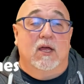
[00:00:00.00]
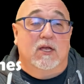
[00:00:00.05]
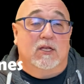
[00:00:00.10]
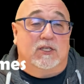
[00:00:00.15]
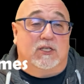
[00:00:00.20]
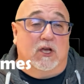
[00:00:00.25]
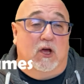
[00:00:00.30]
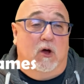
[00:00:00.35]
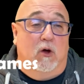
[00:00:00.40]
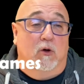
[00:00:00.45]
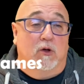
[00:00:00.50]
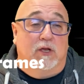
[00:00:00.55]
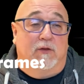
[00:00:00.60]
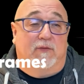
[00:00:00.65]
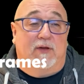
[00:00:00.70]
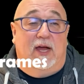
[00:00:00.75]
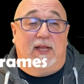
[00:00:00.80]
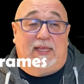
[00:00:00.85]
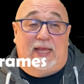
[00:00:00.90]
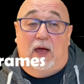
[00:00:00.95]
So
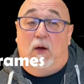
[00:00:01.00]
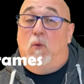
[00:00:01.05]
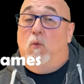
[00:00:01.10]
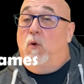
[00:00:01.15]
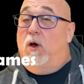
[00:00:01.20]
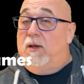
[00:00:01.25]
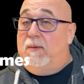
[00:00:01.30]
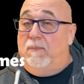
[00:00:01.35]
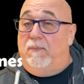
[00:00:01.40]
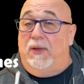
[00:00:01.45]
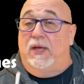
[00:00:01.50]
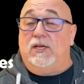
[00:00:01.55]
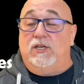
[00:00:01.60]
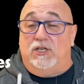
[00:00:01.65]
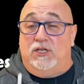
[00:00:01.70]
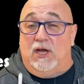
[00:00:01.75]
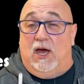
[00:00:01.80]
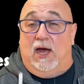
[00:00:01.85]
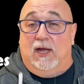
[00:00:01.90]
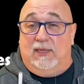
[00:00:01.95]
you've got that one big
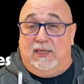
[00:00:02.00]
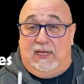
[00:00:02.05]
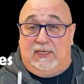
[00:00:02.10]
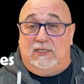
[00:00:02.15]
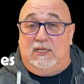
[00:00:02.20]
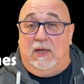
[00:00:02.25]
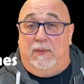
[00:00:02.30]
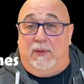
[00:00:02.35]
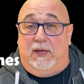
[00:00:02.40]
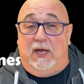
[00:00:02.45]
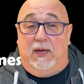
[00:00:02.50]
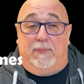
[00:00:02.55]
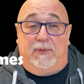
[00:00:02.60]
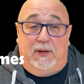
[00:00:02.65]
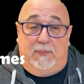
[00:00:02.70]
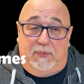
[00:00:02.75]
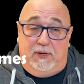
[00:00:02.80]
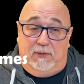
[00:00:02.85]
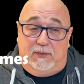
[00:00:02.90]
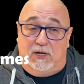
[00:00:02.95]
shot that's coming up,
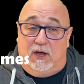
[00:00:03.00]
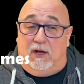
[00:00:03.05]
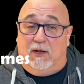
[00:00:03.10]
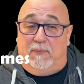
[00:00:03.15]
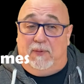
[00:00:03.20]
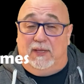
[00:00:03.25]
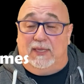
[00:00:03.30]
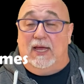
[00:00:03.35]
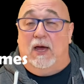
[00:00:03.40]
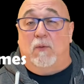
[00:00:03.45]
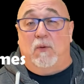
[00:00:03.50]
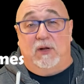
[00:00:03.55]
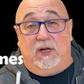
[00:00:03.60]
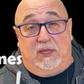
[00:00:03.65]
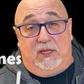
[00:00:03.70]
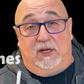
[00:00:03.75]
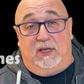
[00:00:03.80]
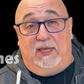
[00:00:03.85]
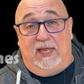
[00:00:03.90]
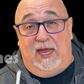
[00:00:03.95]
and I'm going to talk about that one a
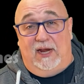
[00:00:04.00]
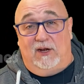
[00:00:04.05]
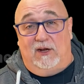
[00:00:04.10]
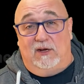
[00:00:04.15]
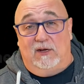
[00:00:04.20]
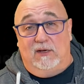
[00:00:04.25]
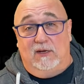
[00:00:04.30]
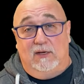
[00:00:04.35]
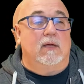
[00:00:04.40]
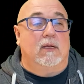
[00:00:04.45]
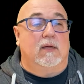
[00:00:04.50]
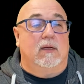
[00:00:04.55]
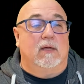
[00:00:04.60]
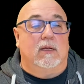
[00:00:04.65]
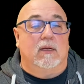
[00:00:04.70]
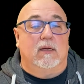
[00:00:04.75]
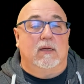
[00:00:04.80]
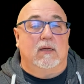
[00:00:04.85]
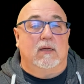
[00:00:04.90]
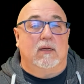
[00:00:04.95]
little later.
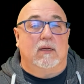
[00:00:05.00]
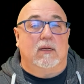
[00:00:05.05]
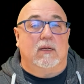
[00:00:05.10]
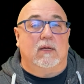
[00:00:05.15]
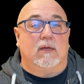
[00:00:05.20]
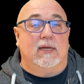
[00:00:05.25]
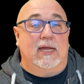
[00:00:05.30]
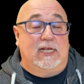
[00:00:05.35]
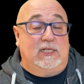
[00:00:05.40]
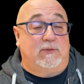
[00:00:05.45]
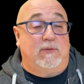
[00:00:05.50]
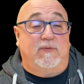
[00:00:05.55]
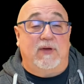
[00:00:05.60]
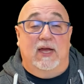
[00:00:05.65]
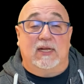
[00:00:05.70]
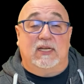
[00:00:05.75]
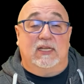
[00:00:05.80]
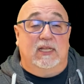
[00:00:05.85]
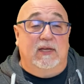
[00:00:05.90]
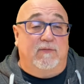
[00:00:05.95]
Next, we've
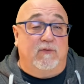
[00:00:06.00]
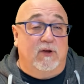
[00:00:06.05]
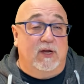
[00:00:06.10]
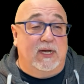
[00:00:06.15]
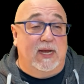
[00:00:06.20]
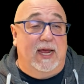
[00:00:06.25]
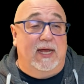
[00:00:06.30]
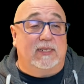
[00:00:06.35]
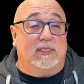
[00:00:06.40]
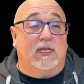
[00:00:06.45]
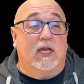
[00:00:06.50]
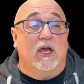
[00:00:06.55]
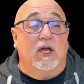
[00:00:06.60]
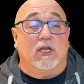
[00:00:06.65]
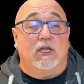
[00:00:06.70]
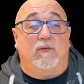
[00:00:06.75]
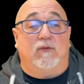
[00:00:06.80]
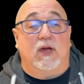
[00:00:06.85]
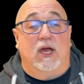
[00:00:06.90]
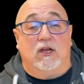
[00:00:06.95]
got delivery dates.
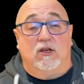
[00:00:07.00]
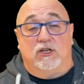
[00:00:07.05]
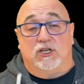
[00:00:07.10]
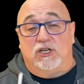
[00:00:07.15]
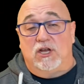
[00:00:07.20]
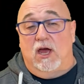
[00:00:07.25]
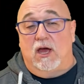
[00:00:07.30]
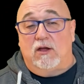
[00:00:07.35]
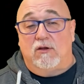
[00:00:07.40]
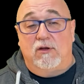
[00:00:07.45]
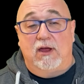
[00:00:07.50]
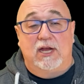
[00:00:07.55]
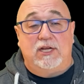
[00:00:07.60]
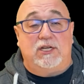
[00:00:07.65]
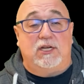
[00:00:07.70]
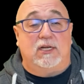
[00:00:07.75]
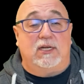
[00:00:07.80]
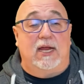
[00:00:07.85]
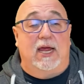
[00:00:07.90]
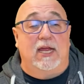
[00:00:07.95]
You've got your shot
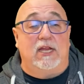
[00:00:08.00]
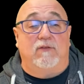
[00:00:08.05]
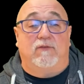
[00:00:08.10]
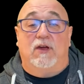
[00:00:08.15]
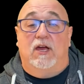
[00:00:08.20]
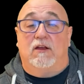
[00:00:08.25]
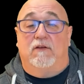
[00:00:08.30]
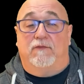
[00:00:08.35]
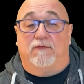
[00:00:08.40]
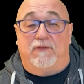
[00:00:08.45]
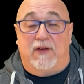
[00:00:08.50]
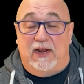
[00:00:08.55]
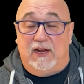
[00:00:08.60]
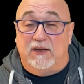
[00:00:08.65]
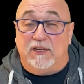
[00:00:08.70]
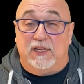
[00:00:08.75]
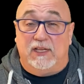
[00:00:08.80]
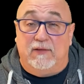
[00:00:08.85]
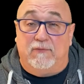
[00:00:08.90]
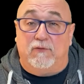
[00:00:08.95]
creation date. You've got your final
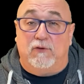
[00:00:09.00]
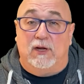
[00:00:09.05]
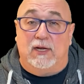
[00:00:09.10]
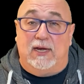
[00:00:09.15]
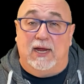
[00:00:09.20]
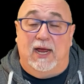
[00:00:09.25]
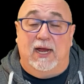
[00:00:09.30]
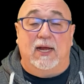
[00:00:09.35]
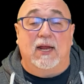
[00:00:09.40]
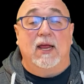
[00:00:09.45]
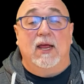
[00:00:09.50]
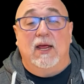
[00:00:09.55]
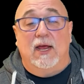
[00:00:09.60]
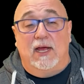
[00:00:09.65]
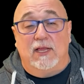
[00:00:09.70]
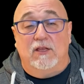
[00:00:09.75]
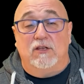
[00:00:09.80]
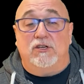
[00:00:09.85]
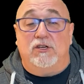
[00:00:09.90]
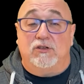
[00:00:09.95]
delivery date.
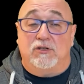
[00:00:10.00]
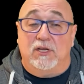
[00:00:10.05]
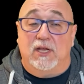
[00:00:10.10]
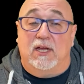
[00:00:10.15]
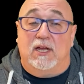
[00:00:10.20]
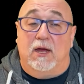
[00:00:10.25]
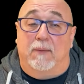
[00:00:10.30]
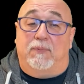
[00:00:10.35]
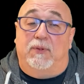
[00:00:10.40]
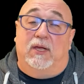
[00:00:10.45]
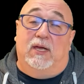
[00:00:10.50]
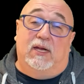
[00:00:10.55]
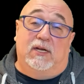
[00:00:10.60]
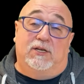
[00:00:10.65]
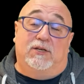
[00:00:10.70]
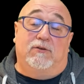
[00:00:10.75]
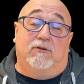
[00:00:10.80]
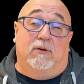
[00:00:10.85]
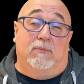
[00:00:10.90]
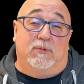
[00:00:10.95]
And there's usually a couple of
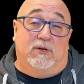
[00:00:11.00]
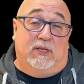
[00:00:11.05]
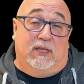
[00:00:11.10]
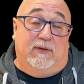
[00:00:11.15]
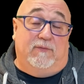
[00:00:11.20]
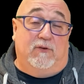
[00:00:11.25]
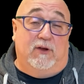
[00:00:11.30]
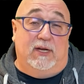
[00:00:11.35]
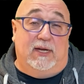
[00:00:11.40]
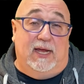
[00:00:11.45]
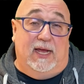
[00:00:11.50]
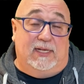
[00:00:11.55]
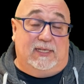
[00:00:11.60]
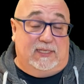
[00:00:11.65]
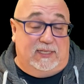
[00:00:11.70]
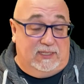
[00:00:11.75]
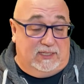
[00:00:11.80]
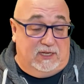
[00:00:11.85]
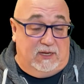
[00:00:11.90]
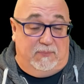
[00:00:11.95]
interim delivery dates.
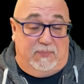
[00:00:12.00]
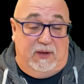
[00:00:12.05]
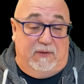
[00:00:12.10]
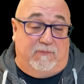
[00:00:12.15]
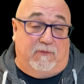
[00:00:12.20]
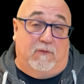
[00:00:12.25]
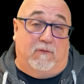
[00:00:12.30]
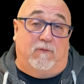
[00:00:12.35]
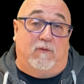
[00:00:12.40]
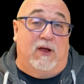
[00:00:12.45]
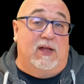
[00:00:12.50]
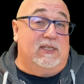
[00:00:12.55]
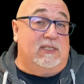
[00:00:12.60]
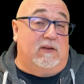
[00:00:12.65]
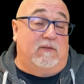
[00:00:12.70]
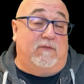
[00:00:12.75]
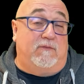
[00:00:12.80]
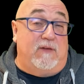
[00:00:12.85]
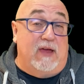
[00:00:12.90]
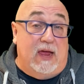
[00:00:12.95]
This could be for friends
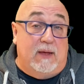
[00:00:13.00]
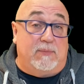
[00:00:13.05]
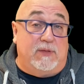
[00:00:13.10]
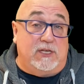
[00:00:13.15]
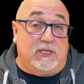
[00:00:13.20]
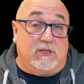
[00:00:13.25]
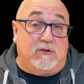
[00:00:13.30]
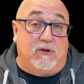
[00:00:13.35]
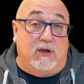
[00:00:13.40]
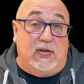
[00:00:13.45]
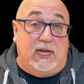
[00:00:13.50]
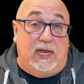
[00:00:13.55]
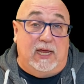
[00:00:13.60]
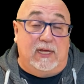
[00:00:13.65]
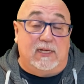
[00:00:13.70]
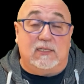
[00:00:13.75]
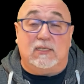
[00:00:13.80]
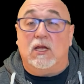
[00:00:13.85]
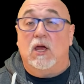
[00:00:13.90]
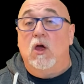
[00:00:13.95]
and family
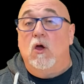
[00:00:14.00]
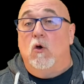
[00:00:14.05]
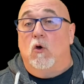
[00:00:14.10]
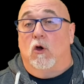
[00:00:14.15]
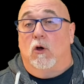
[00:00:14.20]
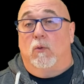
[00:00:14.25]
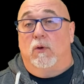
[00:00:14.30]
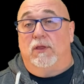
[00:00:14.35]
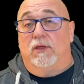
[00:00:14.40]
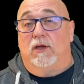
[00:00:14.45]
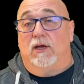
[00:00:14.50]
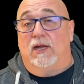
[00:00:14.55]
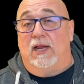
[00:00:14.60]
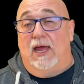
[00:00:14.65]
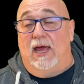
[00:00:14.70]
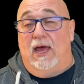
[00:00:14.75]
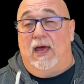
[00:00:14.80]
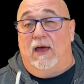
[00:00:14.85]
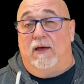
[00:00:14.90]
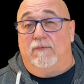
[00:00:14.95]
screenings, or where they're going
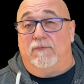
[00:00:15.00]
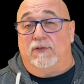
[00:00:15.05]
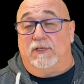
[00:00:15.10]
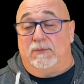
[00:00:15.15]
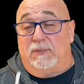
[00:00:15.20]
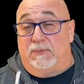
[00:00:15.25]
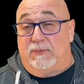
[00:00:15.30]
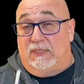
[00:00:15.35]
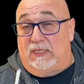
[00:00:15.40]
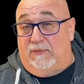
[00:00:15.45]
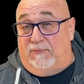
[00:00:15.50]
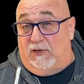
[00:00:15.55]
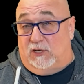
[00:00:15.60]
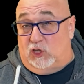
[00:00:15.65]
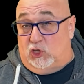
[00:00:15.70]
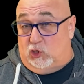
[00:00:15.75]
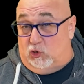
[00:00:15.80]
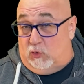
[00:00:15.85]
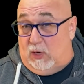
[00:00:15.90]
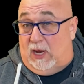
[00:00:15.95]
to have some specific
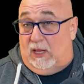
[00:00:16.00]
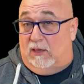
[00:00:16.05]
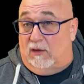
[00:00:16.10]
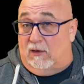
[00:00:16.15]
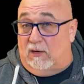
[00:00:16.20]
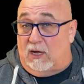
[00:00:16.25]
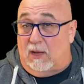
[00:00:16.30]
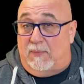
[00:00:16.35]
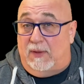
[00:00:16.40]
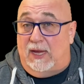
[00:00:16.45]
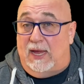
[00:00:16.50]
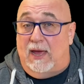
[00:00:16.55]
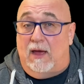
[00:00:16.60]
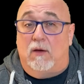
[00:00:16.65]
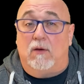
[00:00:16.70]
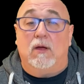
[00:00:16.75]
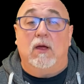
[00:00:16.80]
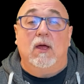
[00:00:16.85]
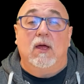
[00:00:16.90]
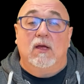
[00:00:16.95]
trailer coming
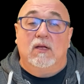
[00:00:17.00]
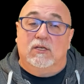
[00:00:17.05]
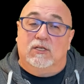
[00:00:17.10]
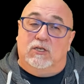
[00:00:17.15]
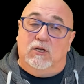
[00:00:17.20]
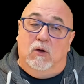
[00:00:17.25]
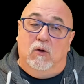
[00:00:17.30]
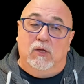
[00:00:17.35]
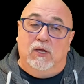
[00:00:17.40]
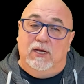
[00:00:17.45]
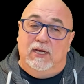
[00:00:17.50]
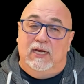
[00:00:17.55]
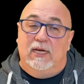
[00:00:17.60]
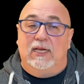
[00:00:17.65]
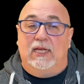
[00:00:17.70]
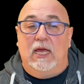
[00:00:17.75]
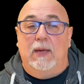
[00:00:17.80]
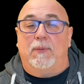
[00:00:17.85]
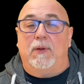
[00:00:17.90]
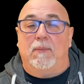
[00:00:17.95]
out. So you need
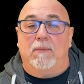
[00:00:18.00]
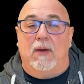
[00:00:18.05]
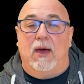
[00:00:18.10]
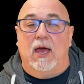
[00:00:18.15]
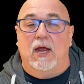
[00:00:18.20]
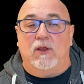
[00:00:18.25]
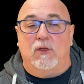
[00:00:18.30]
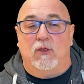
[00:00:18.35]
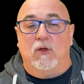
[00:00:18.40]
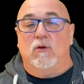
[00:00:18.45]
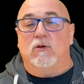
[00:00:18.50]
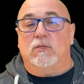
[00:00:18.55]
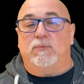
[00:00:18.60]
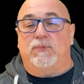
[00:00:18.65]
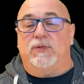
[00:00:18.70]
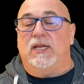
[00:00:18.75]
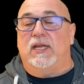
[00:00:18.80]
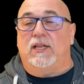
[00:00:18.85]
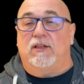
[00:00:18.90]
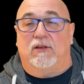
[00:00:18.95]
to keep in mind those
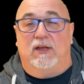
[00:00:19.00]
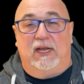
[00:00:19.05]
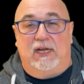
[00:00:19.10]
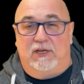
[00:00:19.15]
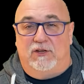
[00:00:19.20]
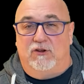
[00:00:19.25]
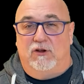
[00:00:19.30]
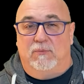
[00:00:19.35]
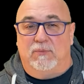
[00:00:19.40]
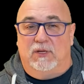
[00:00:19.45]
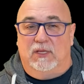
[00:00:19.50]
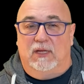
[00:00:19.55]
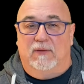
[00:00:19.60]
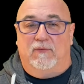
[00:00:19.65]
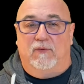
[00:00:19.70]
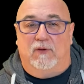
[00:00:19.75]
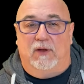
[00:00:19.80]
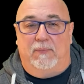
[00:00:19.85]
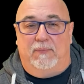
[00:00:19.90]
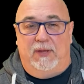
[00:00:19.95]
particular interim
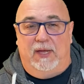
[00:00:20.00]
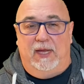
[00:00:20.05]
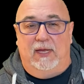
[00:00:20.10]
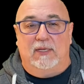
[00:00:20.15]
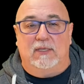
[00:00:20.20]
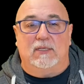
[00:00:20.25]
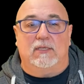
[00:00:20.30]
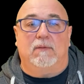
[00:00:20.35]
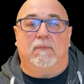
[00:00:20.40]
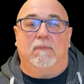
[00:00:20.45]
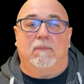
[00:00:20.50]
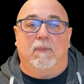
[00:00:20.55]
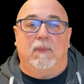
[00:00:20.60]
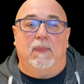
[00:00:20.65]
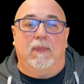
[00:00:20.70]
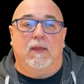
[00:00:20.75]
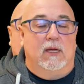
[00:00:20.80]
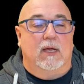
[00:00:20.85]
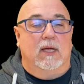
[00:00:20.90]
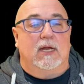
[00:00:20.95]
delivery peaks.
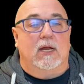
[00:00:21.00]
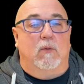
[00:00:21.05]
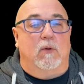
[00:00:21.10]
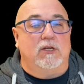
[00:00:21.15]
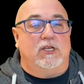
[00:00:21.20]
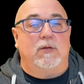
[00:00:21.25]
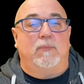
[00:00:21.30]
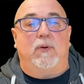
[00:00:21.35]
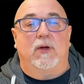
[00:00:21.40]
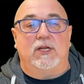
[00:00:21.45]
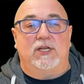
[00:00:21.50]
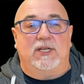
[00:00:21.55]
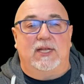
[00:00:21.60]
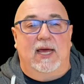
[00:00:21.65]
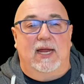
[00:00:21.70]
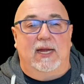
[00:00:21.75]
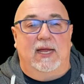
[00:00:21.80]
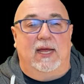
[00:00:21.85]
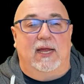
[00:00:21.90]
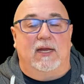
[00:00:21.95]
Now, once you punch
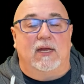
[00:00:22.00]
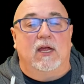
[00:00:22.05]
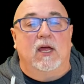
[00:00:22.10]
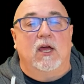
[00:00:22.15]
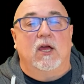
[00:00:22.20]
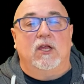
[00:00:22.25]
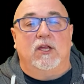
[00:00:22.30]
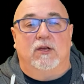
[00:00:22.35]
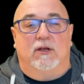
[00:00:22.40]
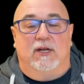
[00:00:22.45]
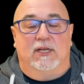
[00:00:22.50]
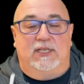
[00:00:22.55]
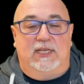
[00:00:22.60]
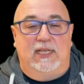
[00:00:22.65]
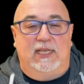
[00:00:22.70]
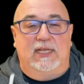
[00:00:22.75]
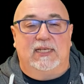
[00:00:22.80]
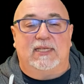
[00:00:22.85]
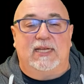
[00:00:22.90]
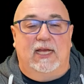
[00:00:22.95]
that in, you're going to see
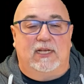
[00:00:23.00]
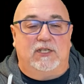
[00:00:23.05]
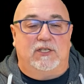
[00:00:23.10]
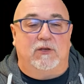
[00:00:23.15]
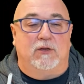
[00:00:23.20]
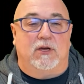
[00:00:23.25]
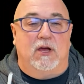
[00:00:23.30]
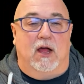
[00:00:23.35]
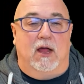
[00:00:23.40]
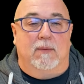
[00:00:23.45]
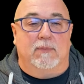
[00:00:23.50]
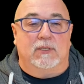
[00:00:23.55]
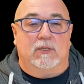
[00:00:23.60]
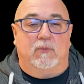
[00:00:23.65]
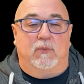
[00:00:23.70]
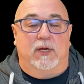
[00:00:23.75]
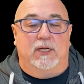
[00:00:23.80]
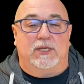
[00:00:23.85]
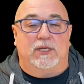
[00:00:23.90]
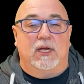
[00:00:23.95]
these next two columns,
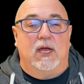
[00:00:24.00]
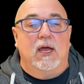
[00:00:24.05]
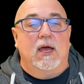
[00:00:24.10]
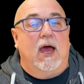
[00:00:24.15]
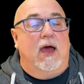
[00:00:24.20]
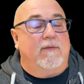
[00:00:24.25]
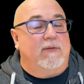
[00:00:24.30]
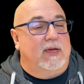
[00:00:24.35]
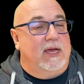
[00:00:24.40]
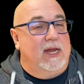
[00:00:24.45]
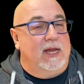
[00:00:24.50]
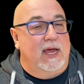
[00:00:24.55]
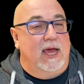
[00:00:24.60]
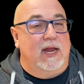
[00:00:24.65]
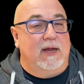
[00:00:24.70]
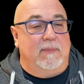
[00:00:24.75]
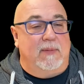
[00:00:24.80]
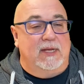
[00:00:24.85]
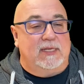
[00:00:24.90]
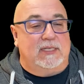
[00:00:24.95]
which I'm getting
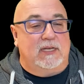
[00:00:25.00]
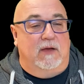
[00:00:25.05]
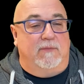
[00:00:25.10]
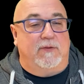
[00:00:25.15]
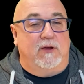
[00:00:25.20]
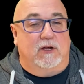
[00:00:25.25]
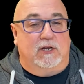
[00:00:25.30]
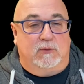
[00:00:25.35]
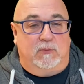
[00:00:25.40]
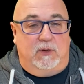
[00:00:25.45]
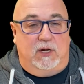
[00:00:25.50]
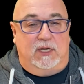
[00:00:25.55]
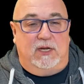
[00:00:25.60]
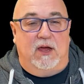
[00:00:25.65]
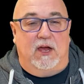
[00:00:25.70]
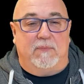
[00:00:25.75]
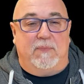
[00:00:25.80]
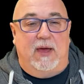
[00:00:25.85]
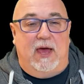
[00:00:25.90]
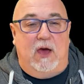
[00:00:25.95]
ahead of myself here because we're going to
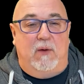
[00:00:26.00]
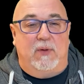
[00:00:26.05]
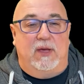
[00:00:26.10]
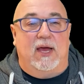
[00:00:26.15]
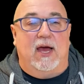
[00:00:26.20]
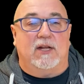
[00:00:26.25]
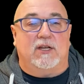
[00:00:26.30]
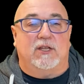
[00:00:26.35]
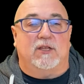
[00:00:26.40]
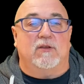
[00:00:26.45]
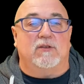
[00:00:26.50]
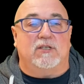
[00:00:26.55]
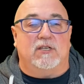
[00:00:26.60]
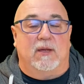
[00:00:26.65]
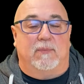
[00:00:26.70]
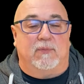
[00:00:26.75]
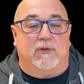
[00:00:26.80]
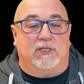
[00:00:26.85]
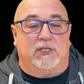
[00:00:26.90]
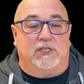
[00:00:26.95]
talk about how we got to those
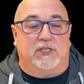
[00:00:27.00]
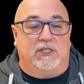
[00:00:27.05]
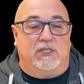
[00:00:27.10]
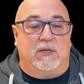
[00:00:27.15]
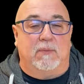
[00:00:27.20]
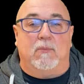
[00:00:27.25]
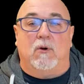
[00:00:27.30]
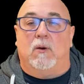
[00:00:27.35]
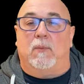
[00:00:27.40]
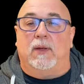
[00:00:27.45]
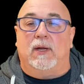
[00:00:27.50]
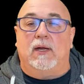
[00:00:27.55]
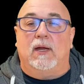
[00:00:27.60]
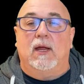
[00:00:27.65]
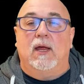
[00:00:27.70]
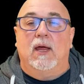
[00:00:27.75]
numbers in just a moment.